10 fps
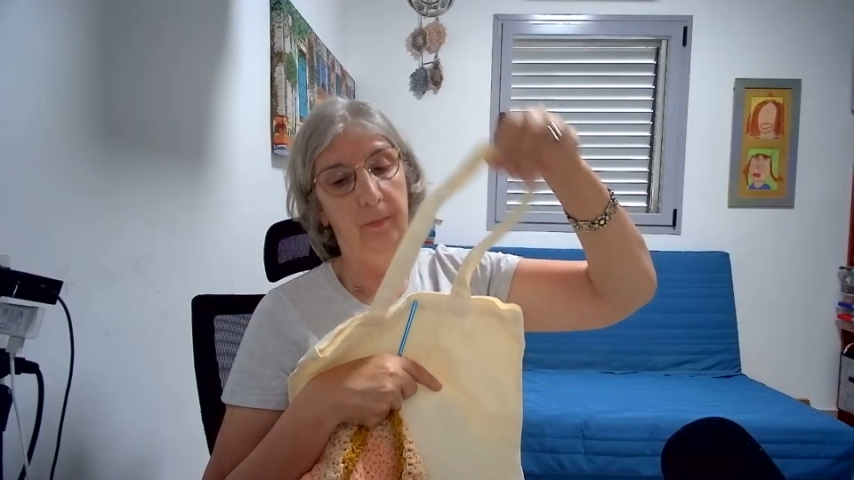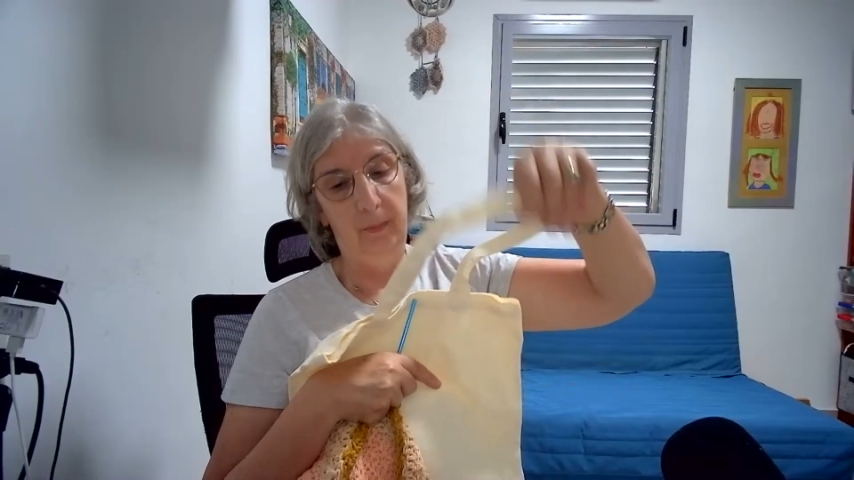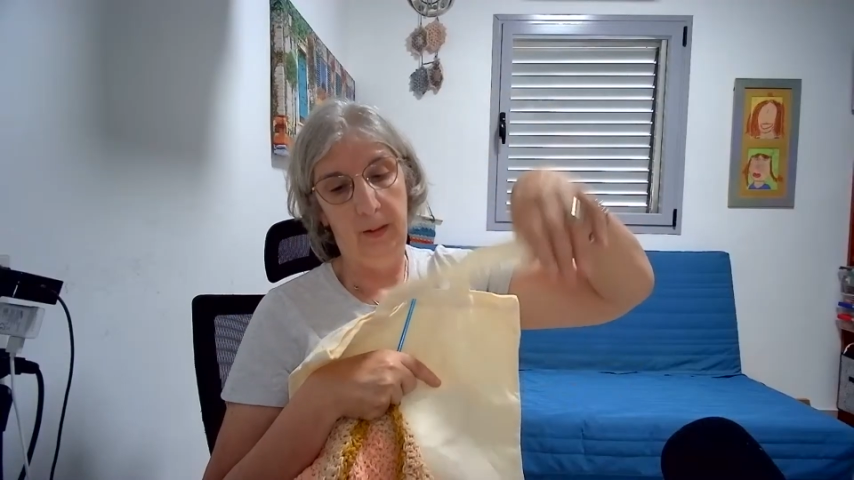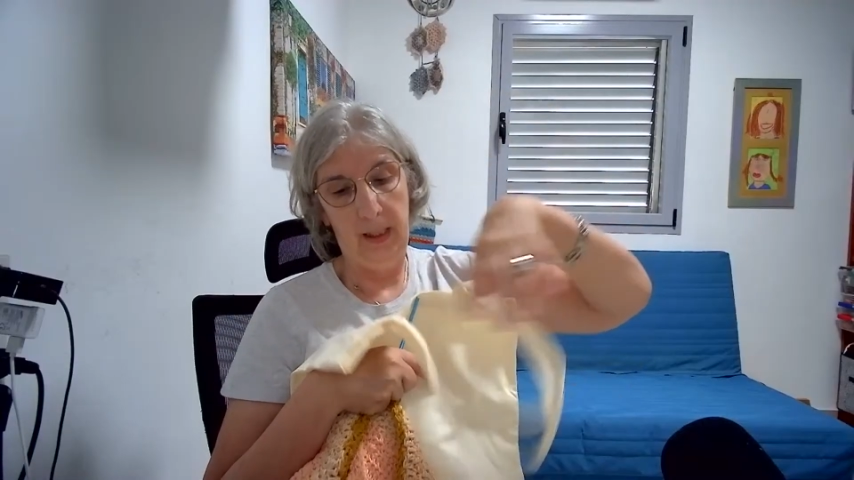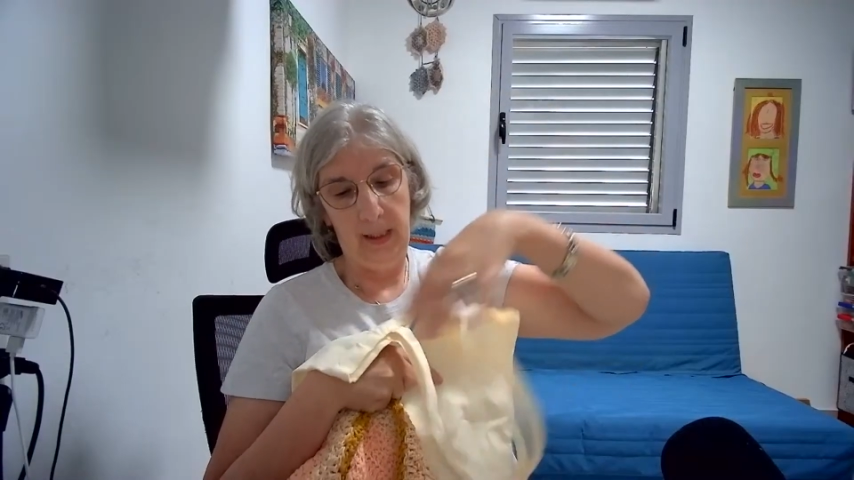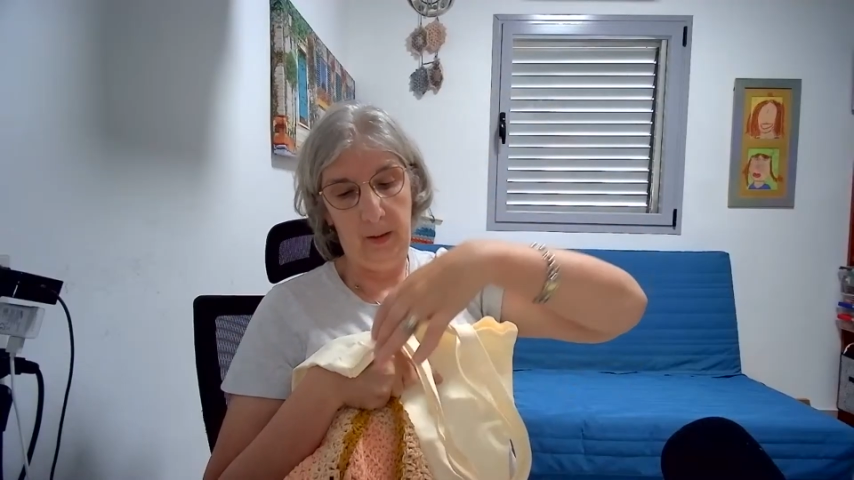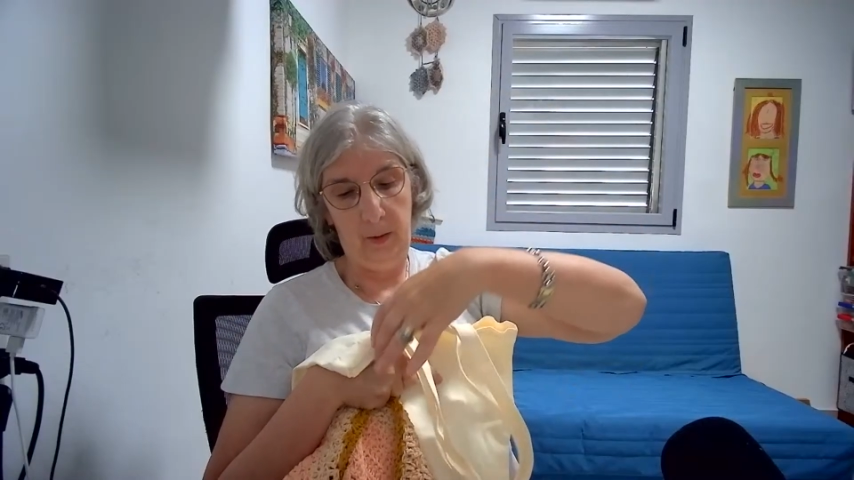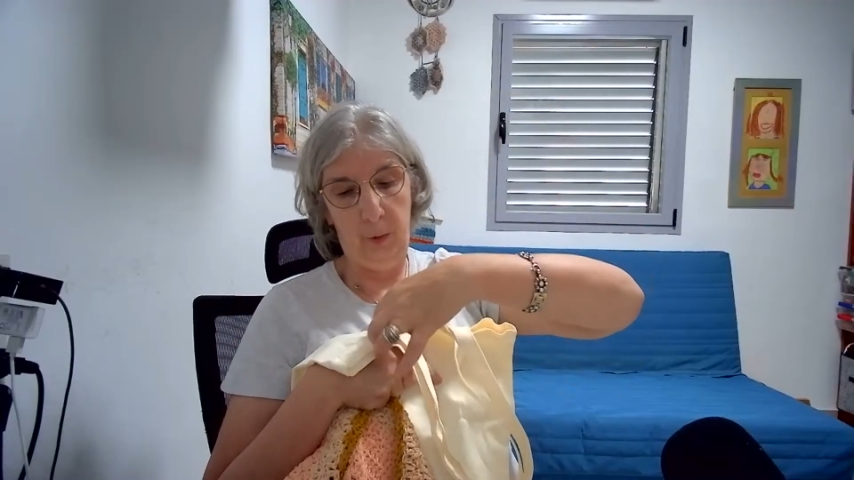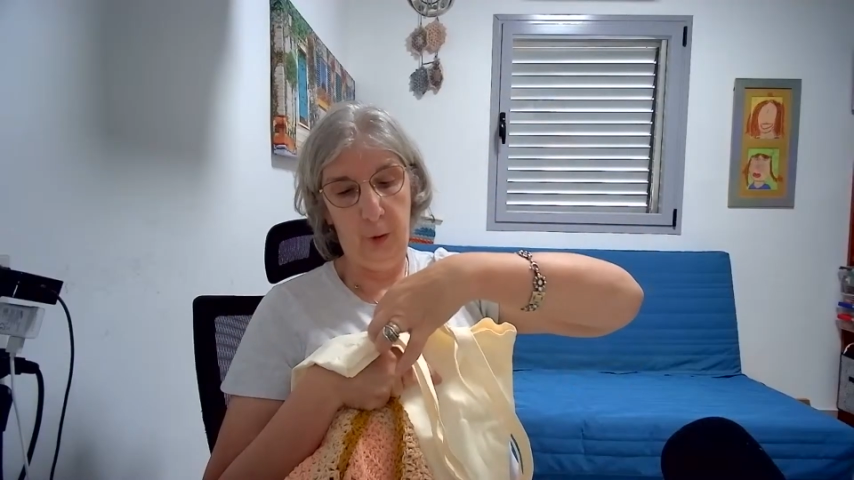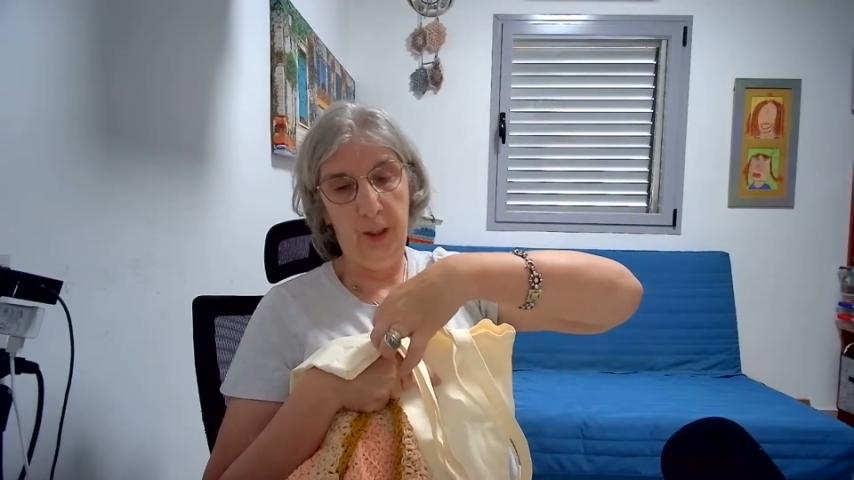like
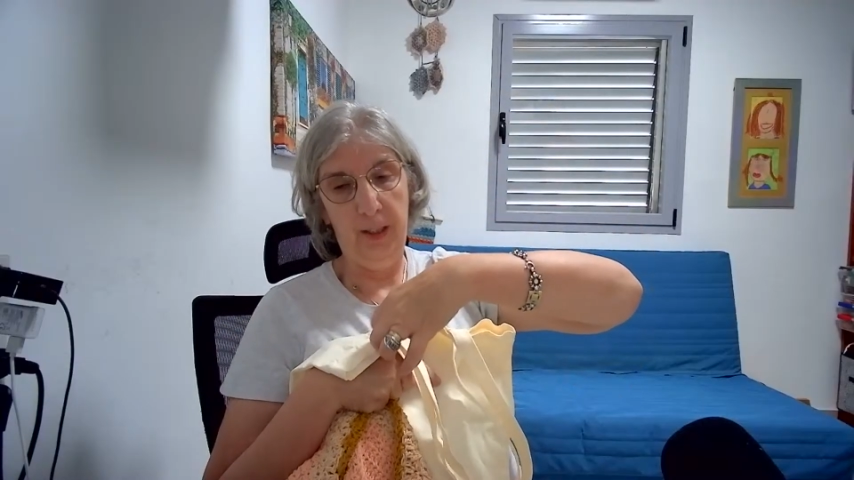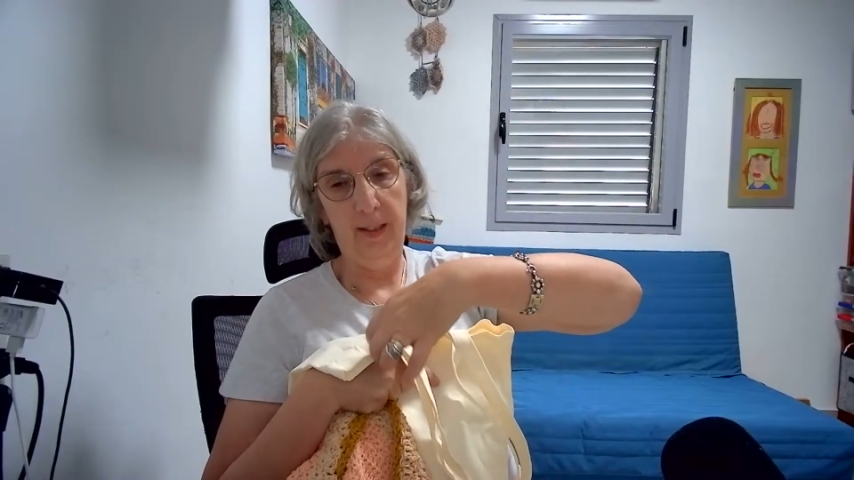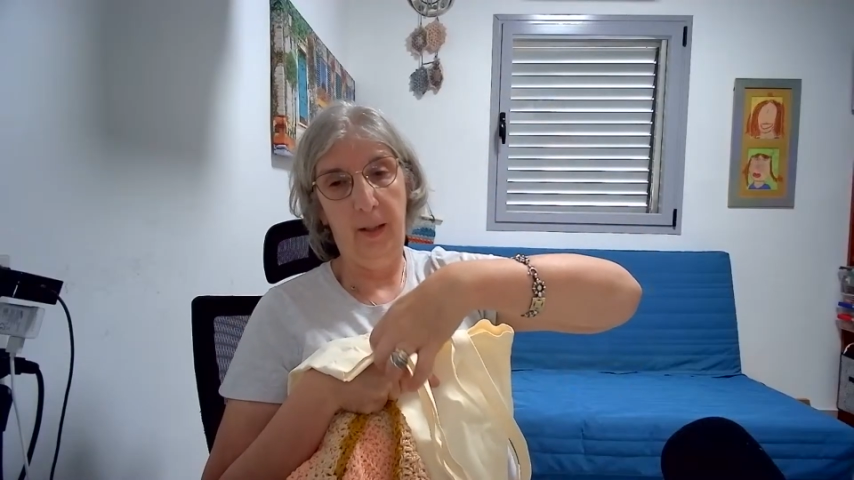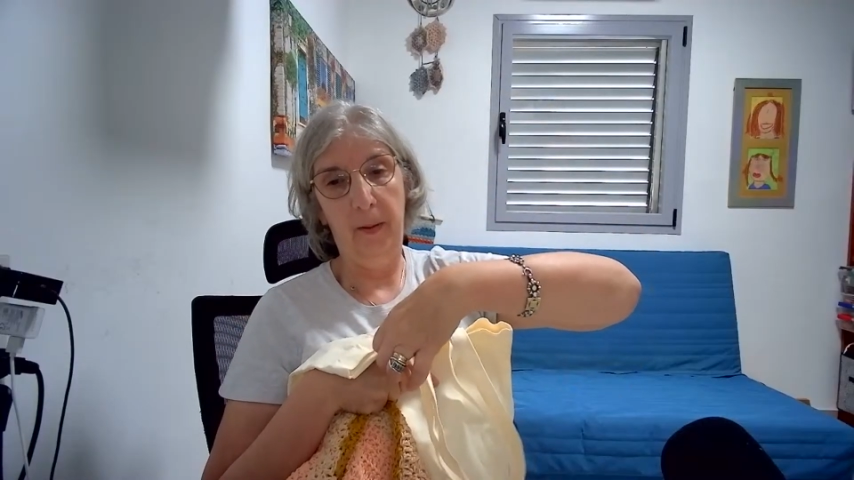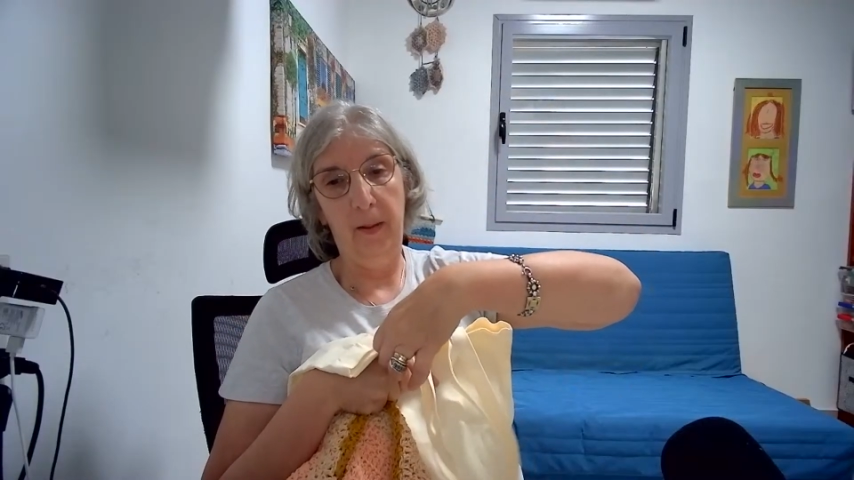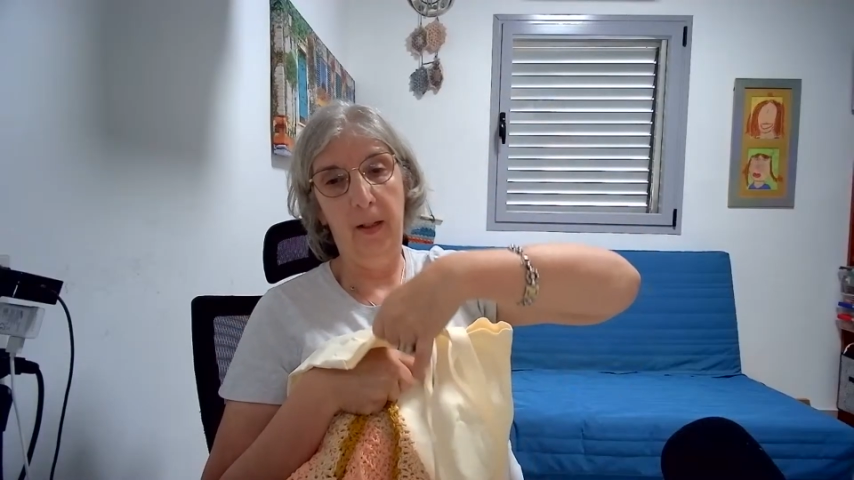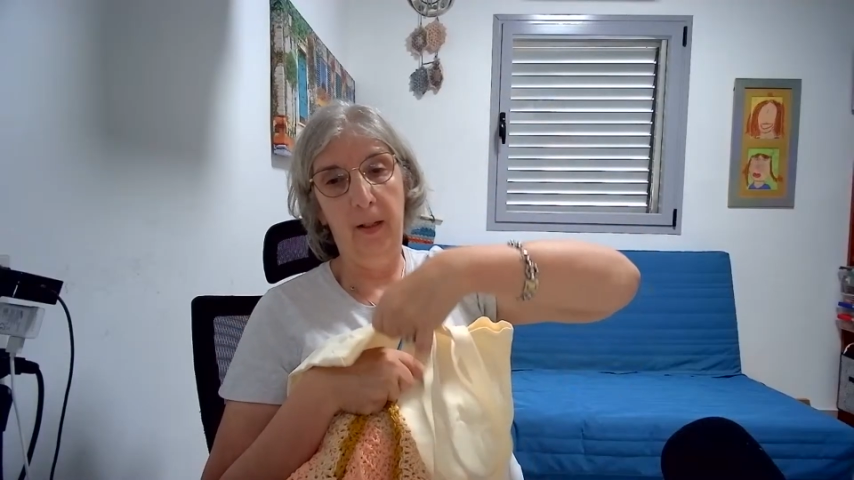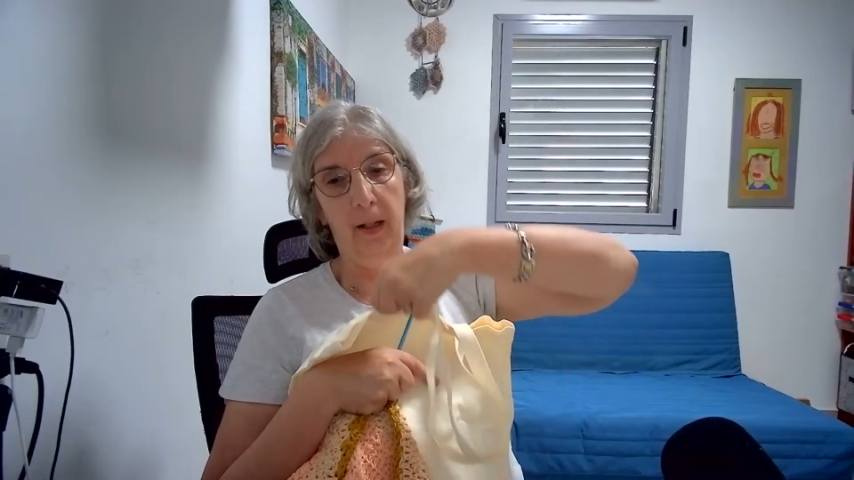crochet something